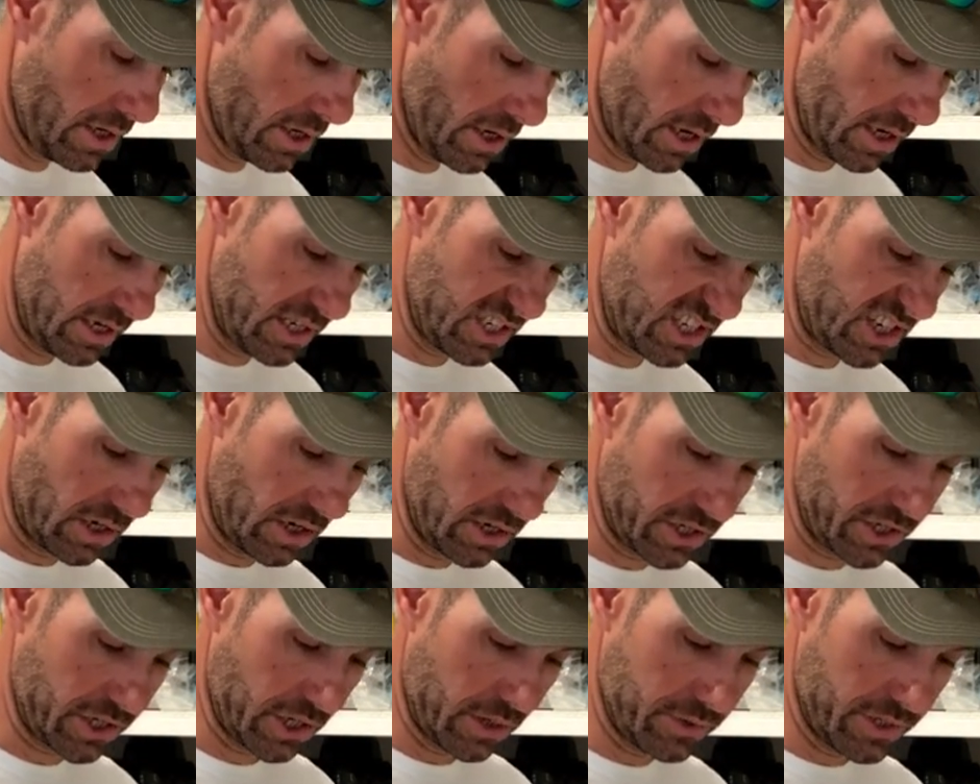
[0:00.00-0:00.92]
and it's kind
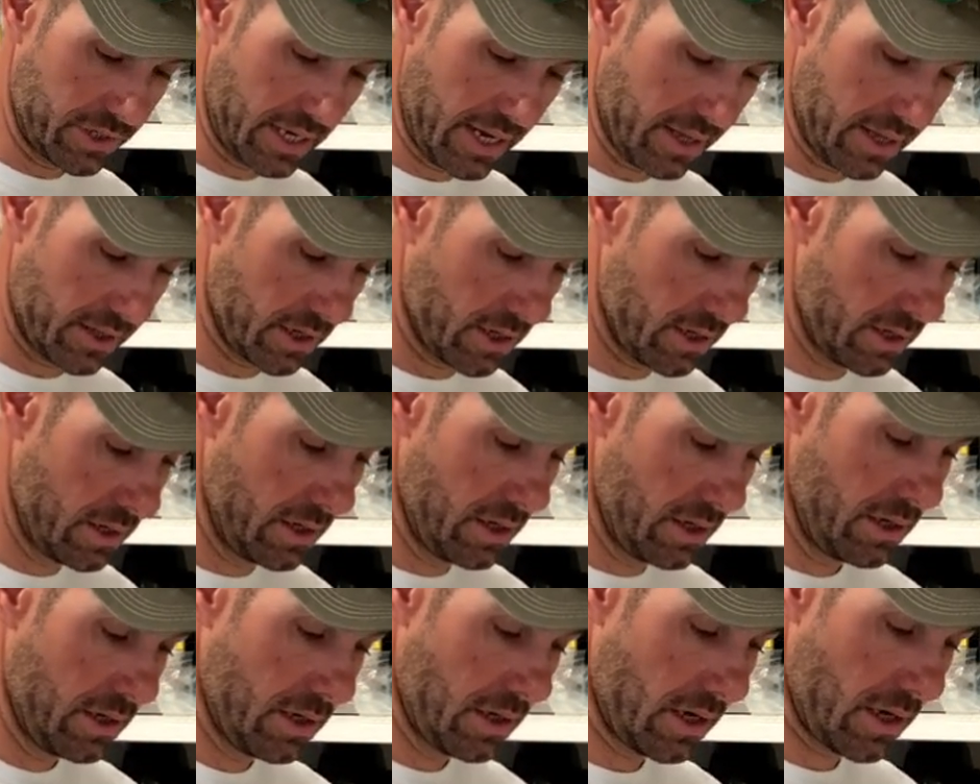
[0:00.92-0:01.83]
of sewn together.
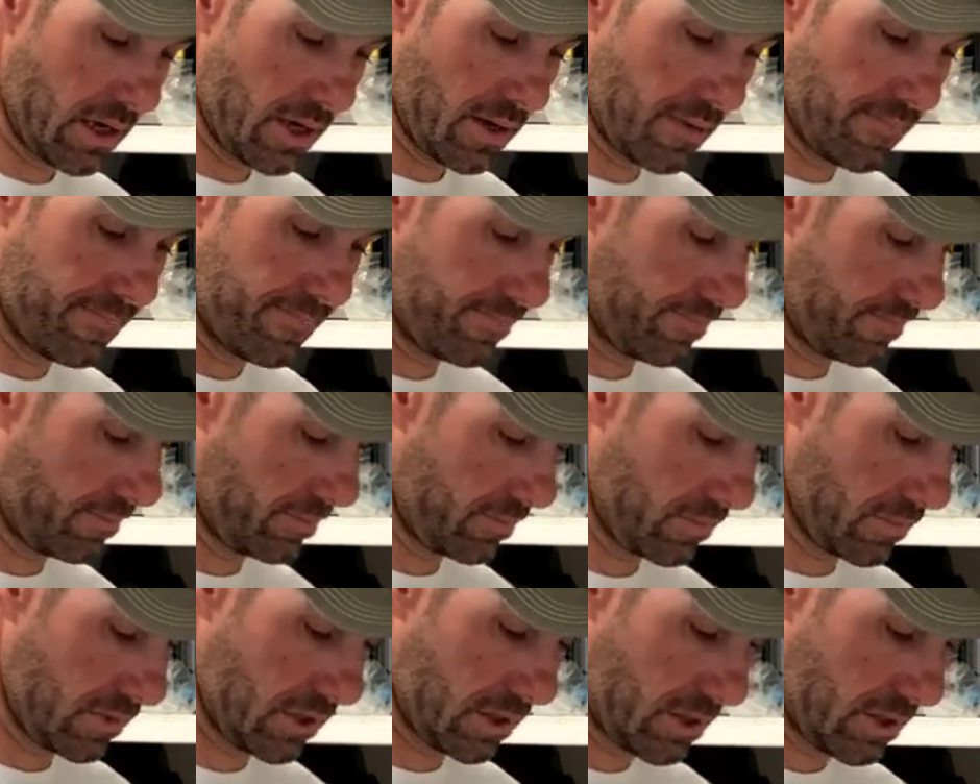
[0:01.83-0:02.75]

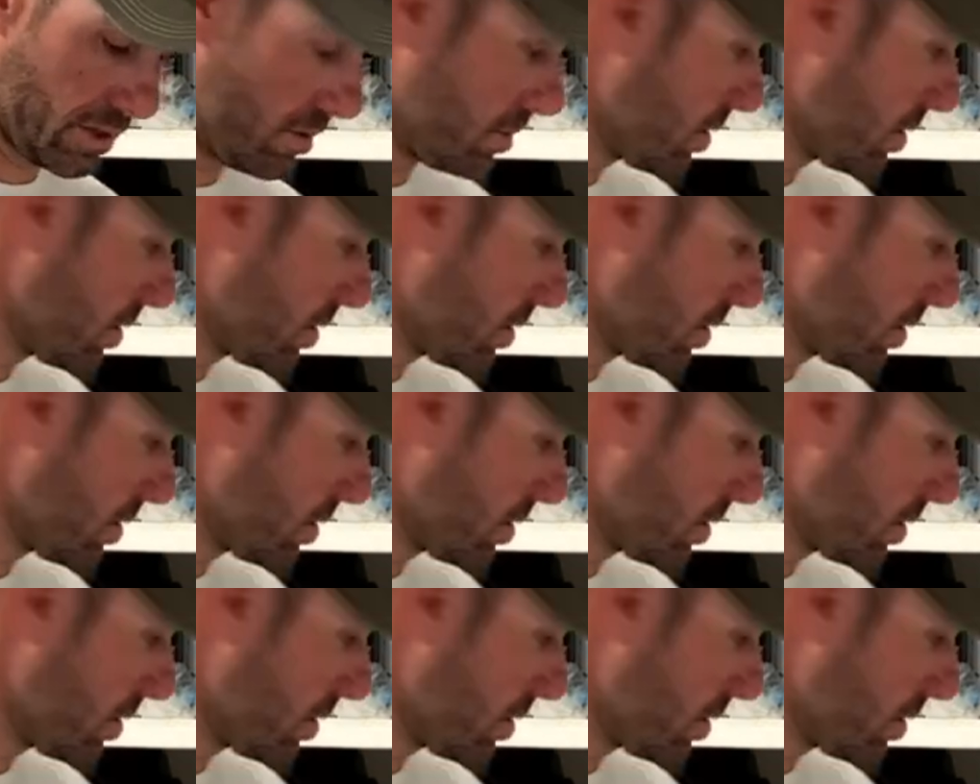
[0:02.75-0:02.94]
So